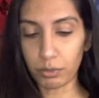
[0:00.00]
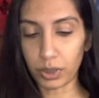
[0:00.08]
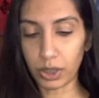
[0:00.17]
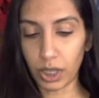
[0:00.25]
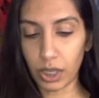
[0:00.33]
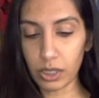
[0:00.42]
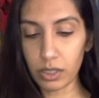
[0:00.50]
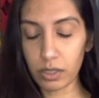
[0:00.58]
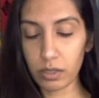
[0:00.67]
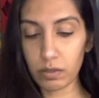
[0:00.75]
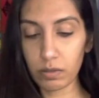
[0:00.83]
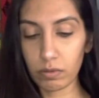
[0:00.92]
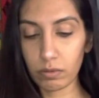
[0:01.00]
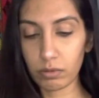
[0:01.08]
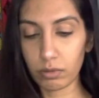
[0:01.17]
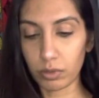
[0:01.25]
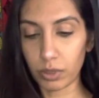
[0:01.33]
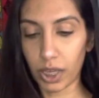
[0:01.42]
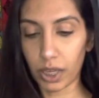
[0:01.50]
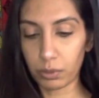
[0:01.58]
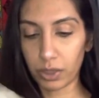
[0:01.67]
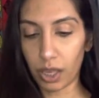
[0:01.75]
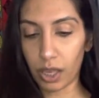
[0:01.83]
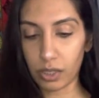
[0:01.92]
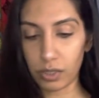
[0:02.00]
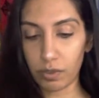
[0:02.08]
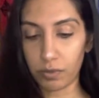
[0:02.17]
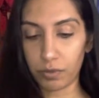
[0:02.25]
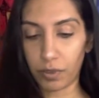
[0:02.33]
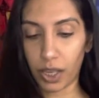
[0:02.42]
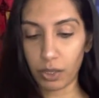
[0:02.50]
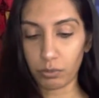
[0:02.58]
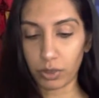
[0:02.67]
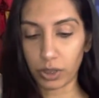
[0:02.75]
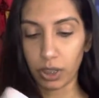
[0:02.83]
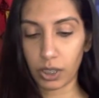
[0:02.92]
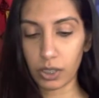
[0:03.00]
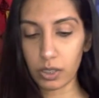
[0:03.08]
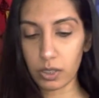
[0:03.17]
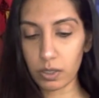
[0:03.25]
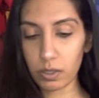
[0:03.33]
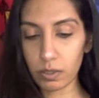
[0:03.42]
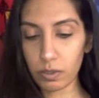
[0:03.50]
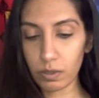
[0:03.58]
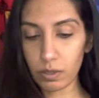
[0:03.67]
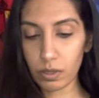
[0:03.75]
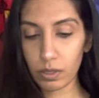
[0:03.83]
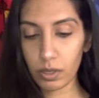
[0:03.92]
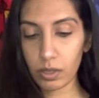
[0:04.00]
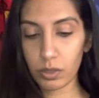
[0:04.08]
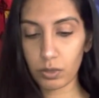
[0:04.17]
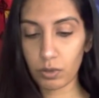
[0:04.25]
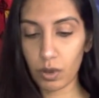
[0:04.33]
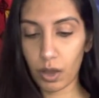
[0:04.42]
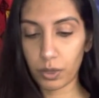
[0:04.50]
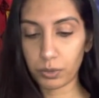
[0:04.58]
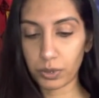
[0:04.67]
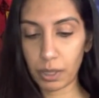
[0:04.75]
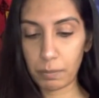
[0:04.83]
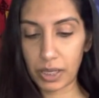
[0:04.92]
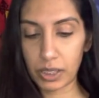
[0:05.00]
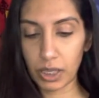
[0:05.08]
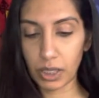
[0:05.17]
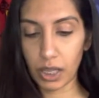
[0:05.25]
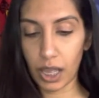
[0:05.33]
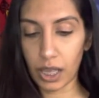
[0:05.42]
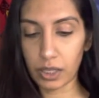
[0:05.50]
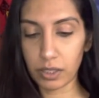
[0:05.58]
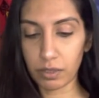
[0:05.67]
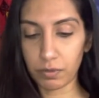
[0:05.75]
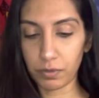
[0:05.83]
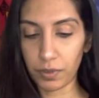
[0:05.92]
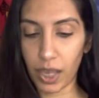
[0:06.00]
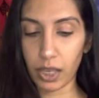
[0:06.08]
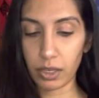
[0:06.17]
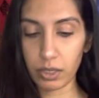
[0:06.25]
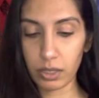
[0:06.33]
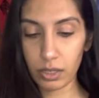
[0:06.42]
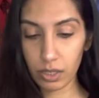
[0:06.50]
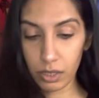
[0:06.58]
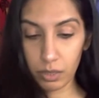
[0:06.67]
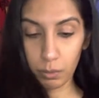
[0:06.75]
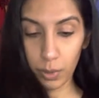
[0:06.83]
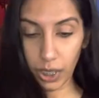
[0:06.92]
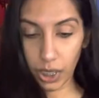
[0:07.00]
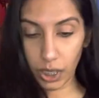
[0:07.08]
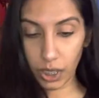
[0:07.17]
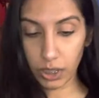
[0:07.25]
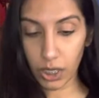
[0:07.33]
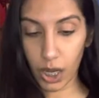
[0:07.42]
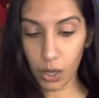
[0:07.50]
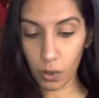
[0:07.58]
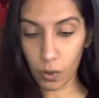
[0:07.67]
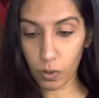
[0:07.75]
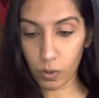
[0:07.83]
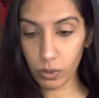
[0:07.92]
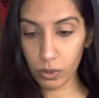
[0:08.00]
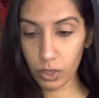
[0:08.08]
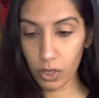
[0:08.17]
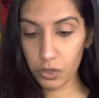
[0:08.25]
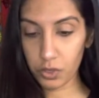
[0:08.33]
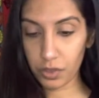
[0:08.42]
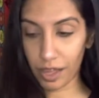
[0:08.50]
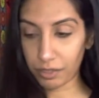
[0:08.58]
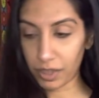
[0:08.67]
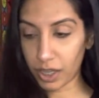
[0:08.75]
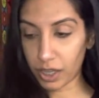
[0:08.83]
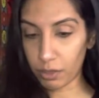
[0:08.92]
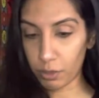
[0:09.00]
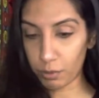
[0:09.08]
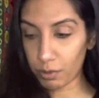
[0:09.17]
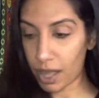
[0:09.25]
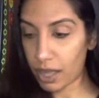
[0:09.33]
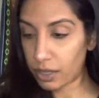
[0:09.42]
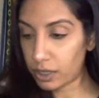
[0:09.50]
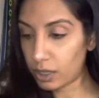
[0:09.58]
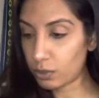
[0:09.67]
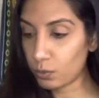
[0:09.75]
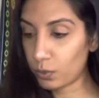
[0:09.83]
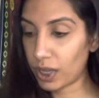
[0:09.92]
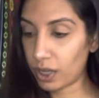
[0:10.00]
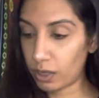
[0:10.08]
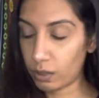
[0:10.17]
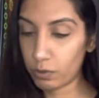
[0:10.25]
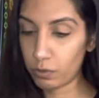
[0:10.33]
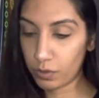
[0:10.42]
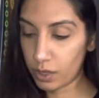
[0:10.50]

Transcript: release, okay, with the hands of fate, release. So not only am I seeing the hands of fate picking a needle so that they can thread and weave